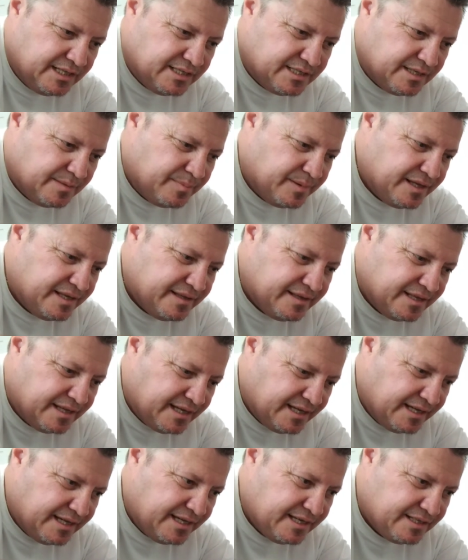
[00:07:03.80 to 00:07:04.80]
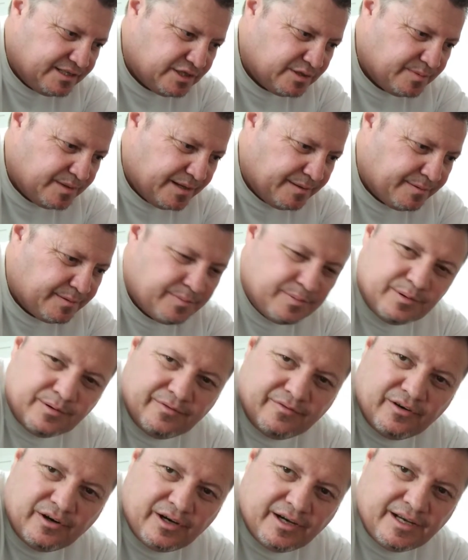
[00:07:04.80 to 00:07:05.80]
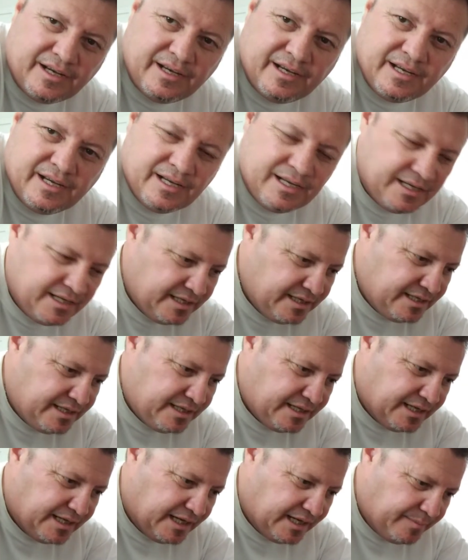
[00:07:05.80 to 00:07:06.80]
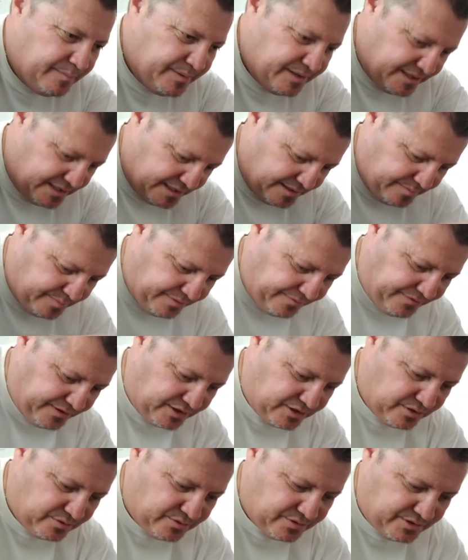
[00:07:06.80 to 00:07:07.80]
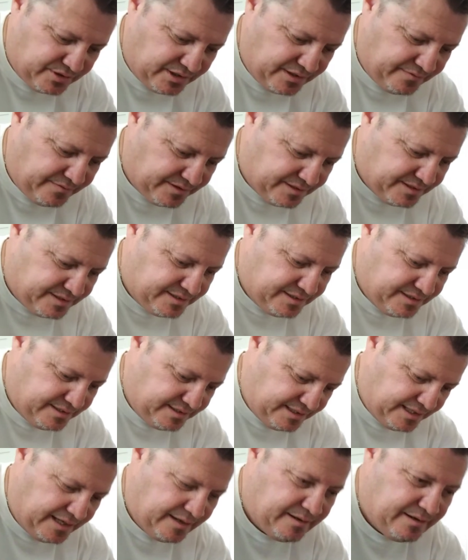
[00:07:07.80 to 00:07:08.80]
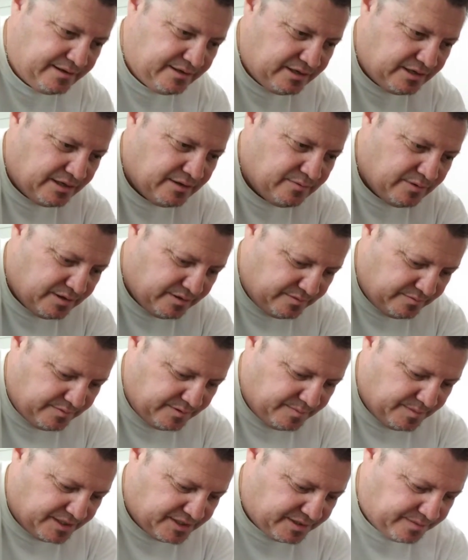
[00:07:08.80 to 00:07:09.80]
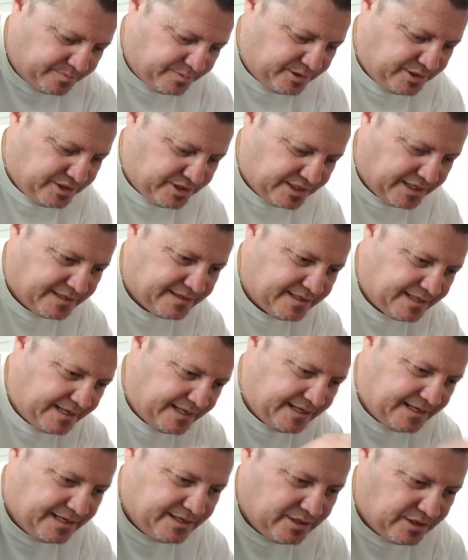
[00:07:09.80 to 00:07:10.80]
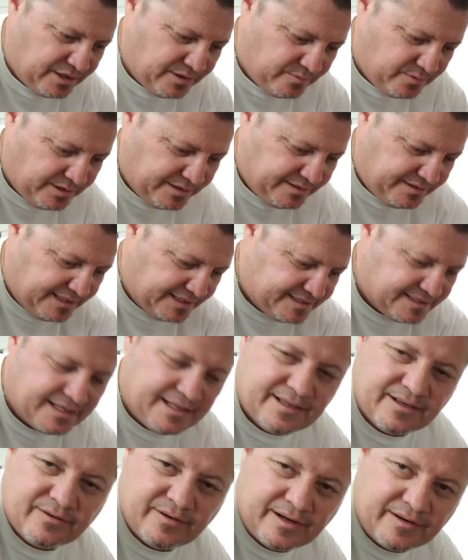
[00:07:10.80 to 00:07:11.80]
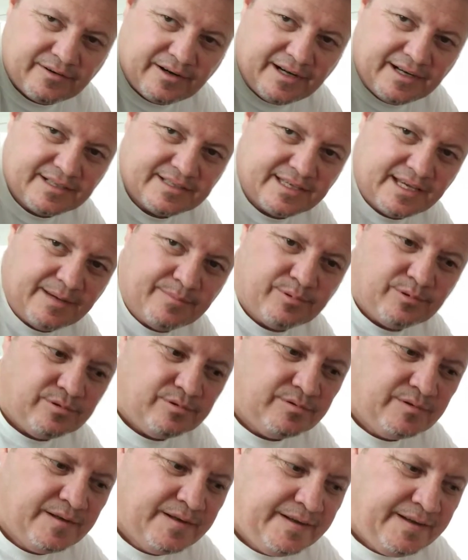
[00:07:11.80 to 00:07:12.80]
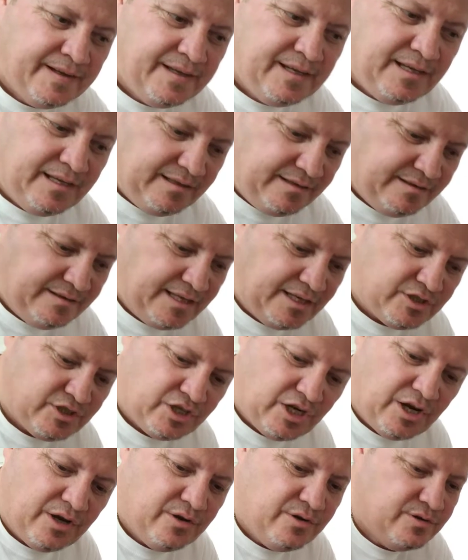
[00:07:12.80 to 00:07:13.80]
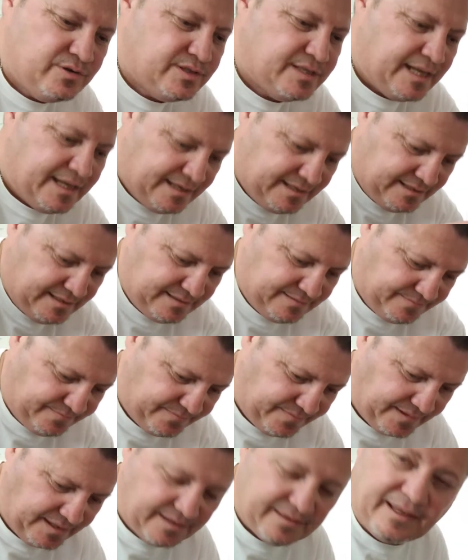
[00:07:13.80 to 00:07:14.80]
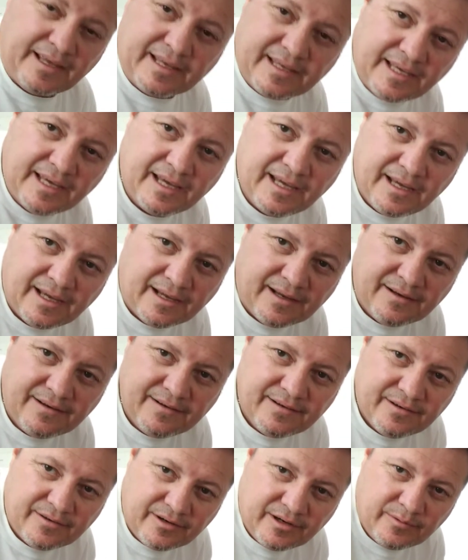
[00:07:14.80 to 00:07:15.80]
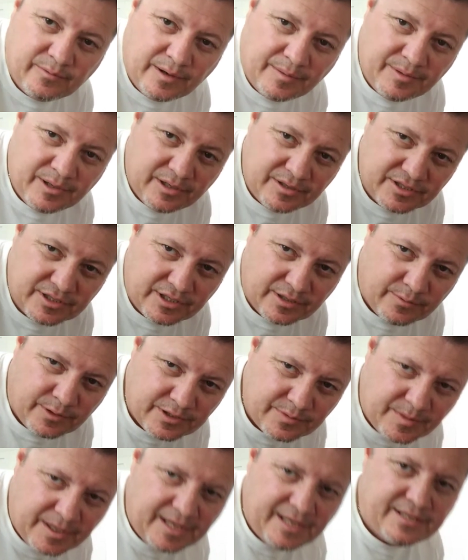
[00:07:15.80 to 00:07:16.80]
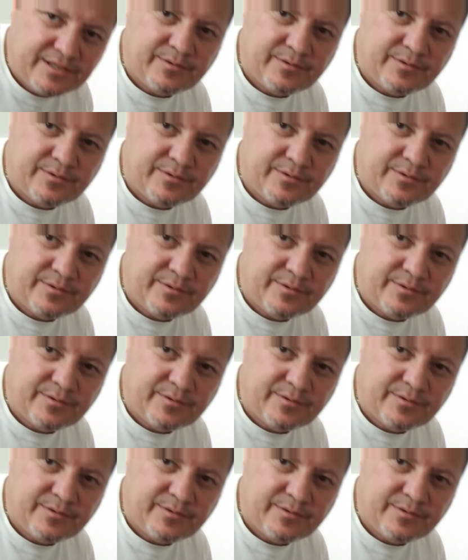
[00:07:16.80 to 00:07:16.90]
to be there to be able to provide a better professional service. And you know what, we much appreciate that. And you know what, that's another great example. That shows that they care. Well, I won't be long, I'm just going to wash my hands